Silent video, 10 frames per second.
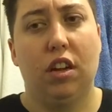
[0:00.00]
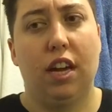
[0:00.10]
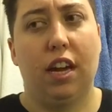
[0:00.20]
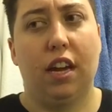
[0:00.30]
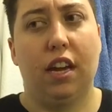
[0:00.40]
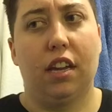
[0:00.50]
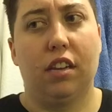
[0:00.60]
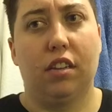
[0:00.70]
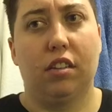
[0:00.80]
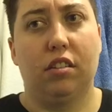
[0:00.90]

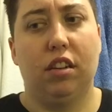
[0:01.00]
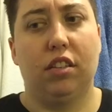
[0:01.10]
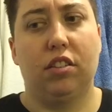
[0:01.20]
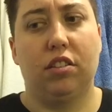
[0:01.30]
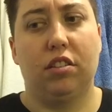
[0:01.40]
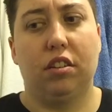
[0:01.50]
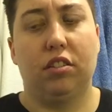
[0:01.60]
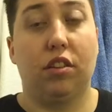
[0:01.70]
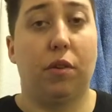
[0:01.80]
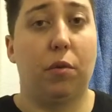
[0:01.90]
and it's
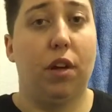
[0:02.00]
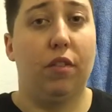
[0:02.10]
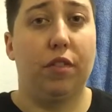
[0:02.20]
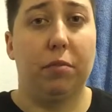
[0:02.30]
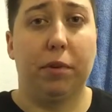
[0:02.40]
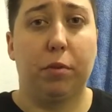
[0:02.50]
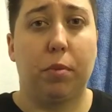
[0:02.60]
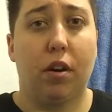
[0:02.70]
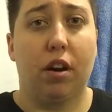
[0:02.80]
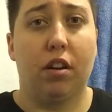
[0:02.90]
going well for the most
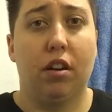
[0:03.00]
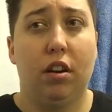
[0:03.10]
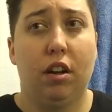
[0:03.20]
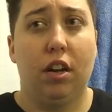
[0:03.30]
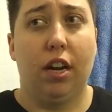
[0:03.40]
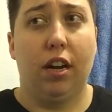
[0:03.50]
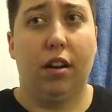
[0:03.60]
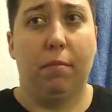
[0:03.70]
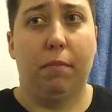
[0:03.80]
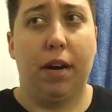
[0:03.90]
part.
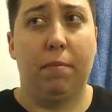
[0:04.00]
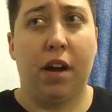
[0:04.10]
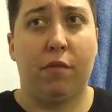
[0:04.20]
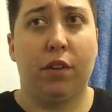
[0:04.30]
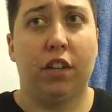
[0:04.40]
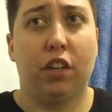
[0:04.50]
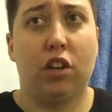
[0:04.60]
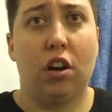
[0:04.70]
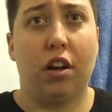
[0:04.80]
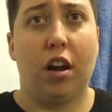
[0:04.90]
I'm not really
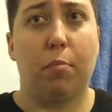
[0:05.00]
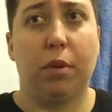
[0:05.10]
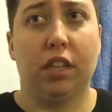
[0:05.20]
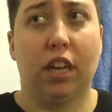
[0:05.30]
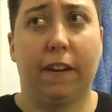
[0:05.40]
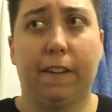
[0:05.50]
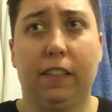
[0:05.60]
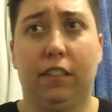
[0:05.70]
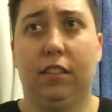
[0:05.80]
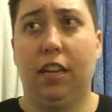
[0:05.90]
caught up in
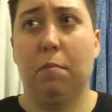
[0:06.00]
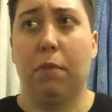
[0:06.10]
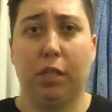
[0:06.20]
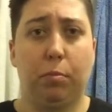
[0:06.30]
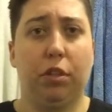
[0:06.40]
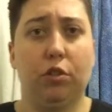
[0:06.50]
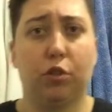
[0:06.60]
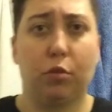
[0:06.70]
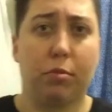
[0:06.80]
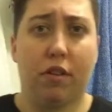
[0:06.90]
it must be
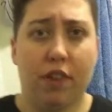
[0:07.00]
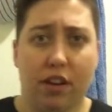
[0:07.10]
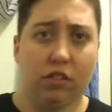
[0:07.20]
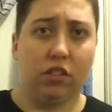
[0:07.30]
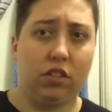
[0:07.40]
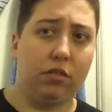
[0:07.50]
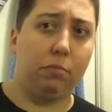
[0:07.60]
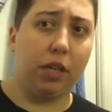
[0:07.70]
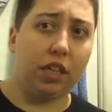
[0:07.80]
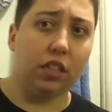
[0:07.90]
neutral pronouns,
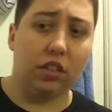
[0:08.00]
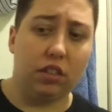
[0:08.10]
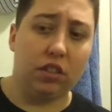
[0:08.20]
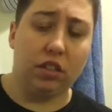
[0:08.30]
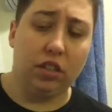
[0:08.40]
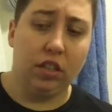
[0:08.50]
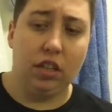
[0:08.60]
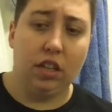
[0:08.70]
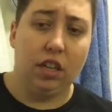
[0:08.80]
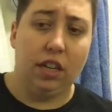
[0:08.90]
because
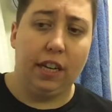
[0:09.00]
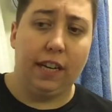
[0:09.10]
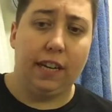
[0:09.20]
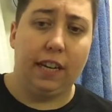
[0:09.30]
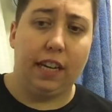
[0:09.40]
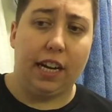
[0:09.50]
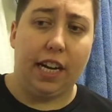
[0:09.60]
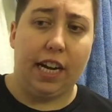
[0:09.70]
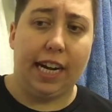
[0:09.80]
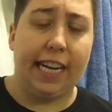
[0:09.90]

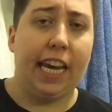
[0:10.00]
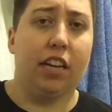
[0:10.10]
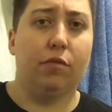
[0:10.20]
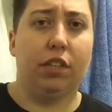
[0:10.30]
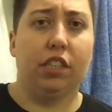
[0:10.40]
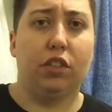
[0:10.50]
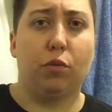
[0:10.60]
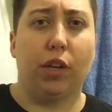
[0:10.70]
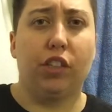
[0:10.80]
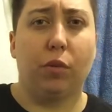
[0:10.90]
I can't really
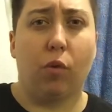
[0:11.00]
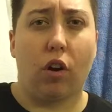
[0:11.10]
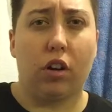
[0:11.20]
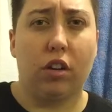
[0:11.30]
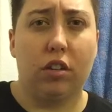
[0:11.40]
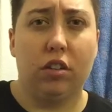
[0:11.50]
switch at work.